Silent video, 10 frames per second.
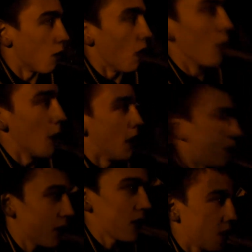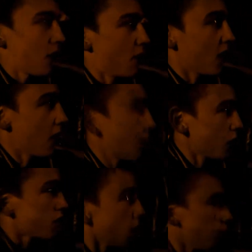up warm, because lovely,
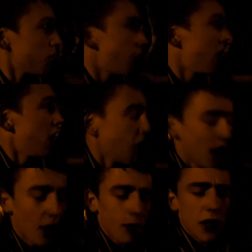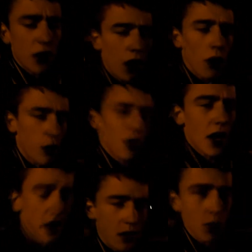feels the cold. I've been in the cold all
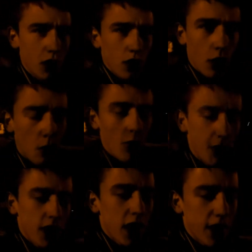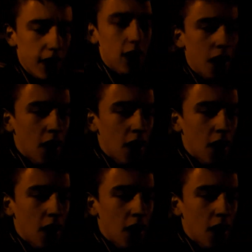day, so we snuggled up warm on the settee,